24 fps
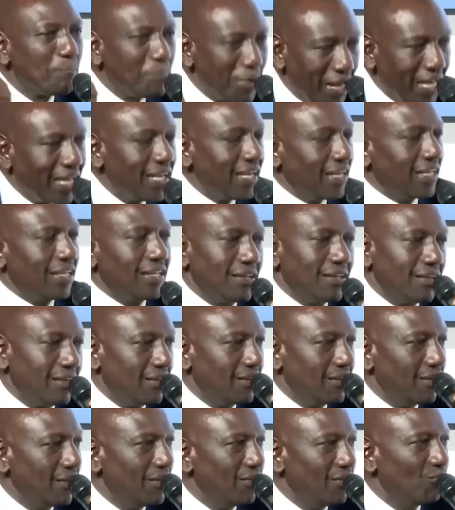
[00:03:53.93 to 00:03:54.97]
William
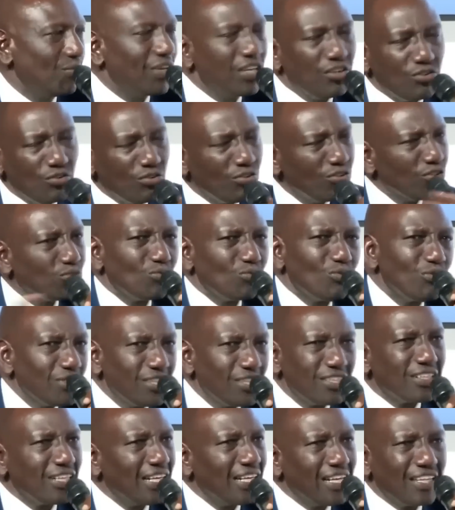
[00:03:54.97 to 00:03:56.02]
Ruto during the
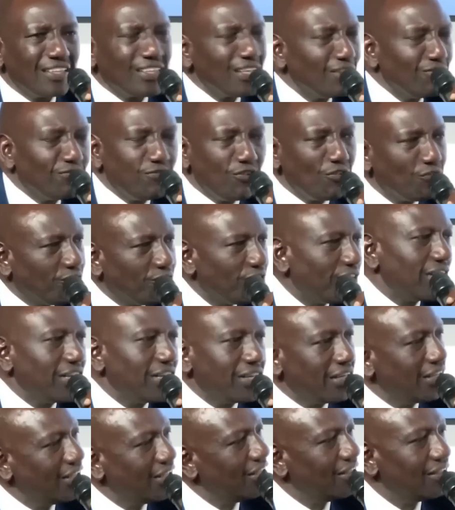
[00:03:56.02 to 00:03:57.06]
Russia-Africa Summit said
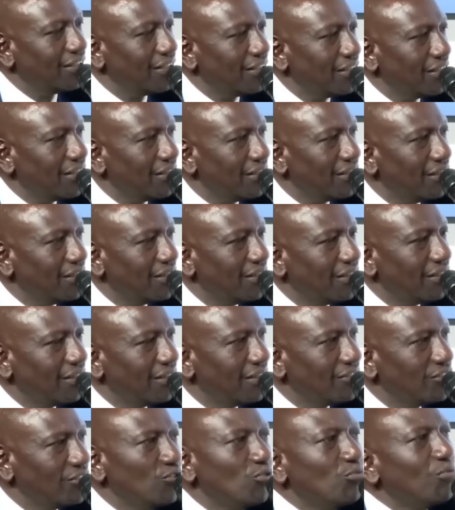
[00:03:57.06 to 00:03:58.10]
the West's
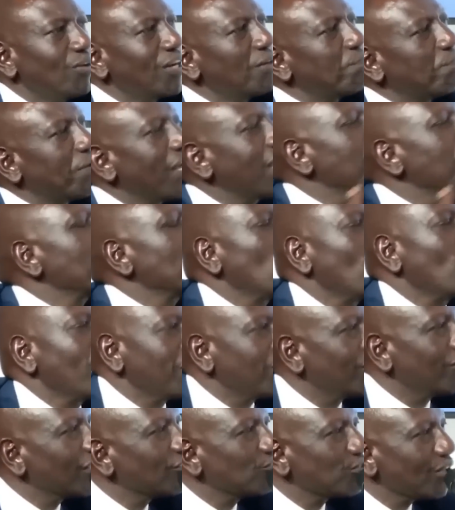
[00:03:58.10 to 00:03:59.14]
insistence on all
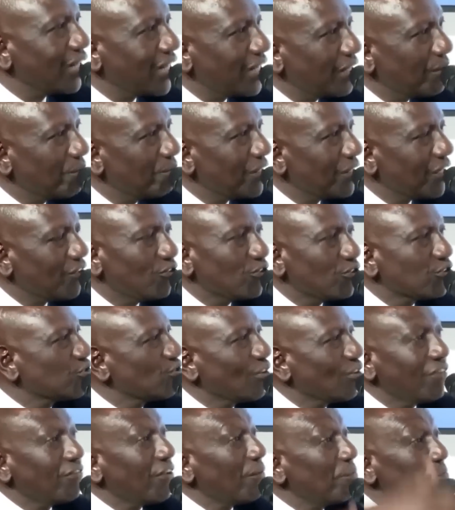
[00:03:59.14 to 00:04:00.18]
54 African
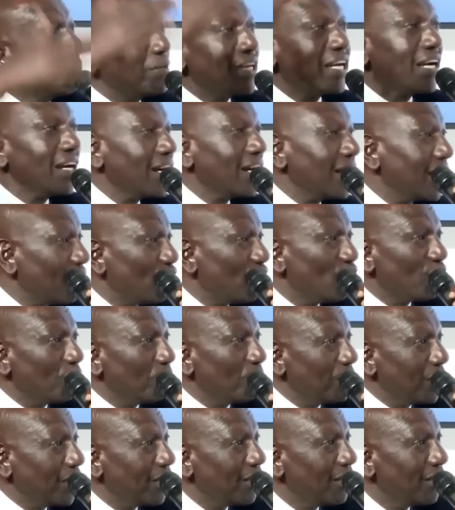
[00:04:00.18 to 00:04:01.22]
leaders to
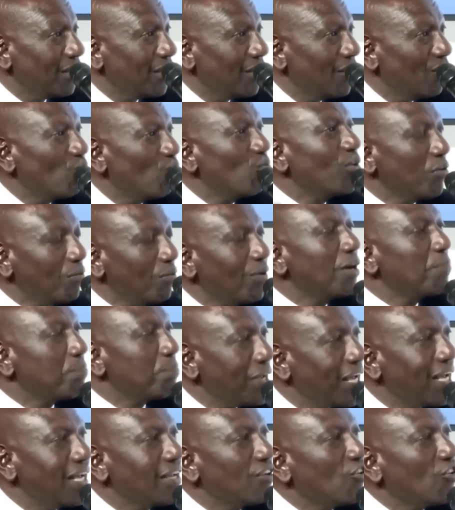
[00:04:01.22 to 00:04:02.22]
attend the summit is